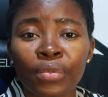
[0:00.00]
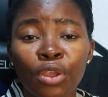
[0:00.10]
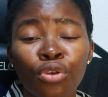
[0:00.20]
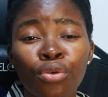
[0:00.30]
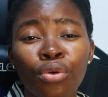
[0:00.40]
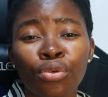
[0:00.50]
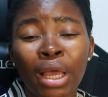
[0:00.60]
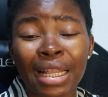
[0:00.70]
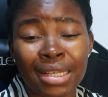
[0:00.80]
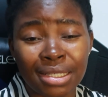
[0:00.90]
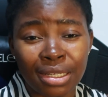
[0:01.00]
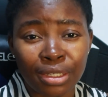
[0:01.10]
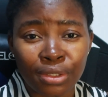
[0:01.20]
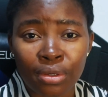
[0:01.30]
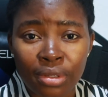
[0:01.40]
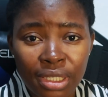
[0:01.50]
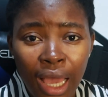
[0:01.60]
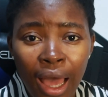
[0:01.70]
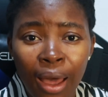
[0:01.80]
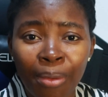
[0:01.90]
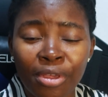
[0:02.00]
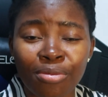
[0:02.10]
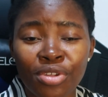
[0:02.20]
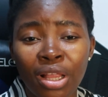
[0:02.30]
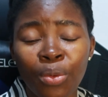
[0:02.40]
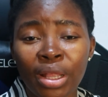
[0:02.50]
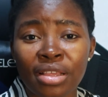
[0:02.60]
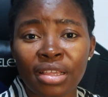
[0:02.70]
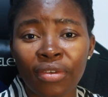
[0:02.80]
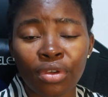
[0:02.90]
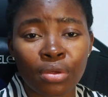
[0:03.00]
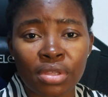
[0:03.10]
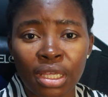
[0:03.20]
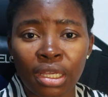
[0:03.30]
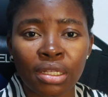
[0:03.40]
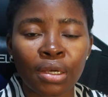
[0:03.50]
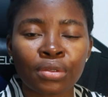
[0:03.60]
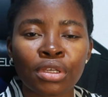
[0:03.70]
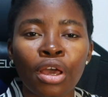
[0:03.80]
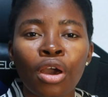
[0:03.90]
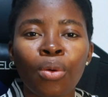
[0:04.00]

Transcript: you you're listening to your scalp especially when it's giving you signals